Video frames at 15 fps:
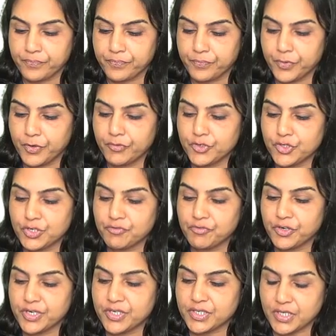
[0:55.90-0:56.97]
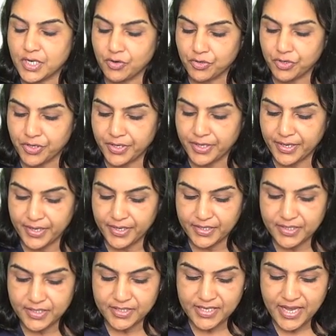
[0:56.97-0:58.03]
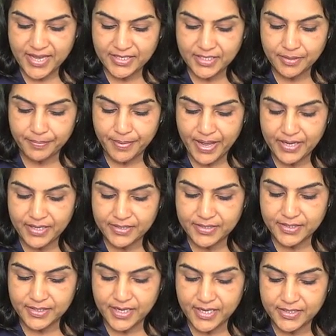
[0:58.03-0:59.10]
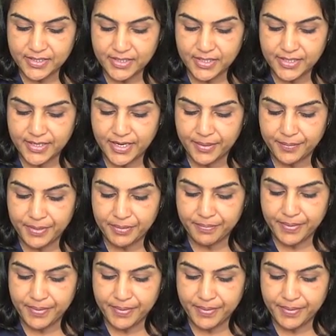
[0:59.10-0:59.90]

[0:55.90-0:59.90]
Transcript: Provision for discount on creditors has a balance. It has a debit